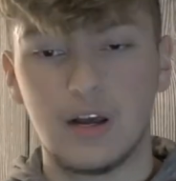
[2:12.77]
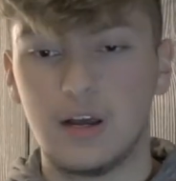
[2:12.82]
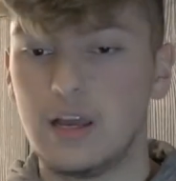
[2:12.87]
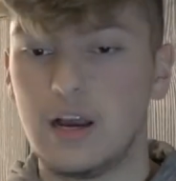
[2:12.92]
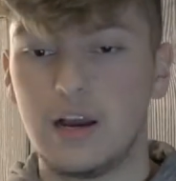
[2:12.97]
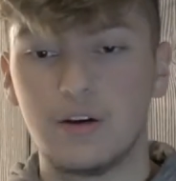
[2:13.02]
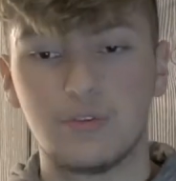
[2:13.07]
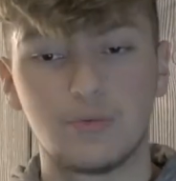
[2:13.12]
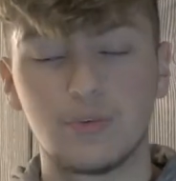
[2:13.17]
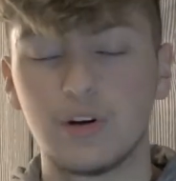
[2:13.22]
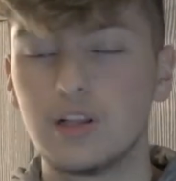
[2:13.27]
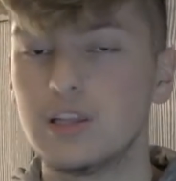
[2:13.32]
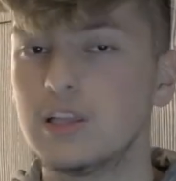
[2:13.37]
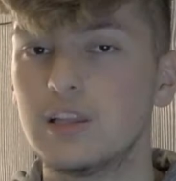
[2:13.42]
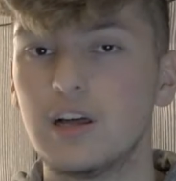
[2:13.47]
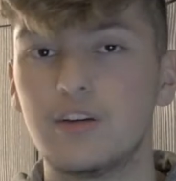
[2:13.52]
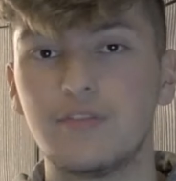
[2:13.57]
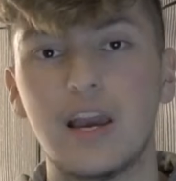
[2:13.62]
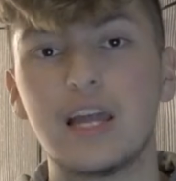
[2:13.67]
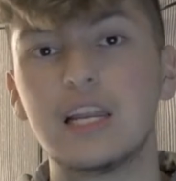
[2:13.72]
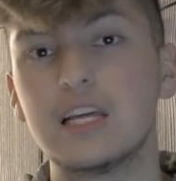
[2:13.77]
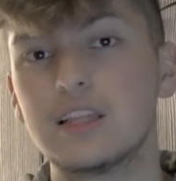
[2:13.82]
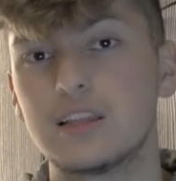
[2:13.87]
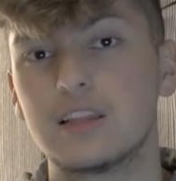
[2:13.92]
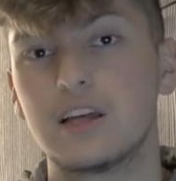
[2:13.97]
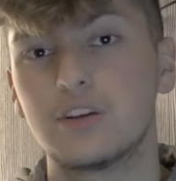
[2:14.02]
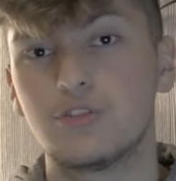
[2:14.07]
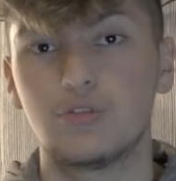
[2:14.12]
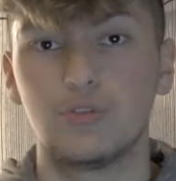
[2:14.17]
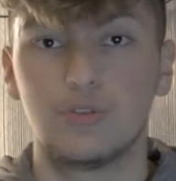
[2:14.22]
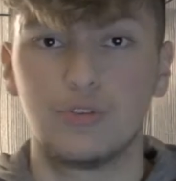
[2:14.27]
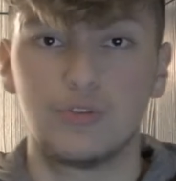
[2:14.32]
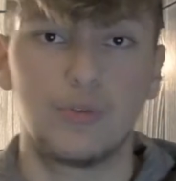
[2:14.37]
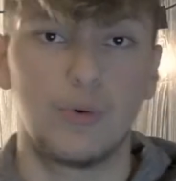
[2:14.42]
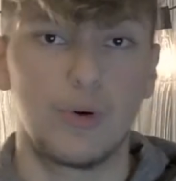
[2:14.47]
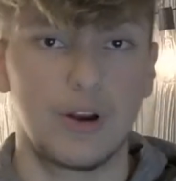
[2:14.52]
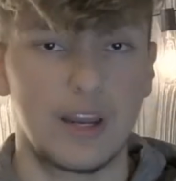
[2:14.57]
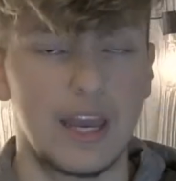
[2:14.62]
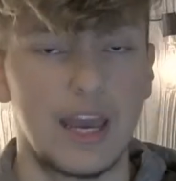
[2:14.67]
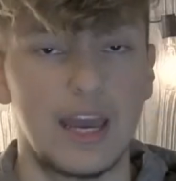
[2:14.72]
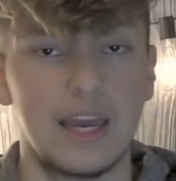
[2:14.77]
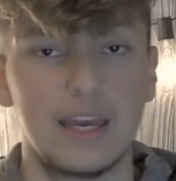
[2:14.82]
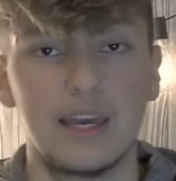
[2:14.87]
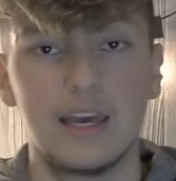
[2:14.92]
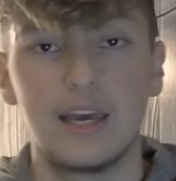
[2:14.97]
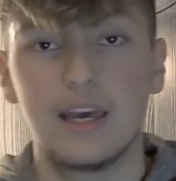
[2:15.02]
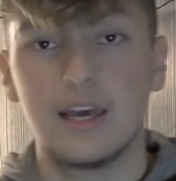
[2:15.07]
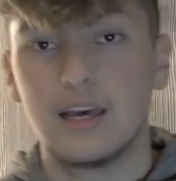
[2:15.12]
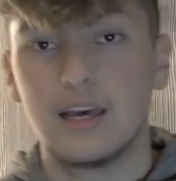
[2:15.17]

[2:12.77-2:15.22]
I really love anything that shoots 4K.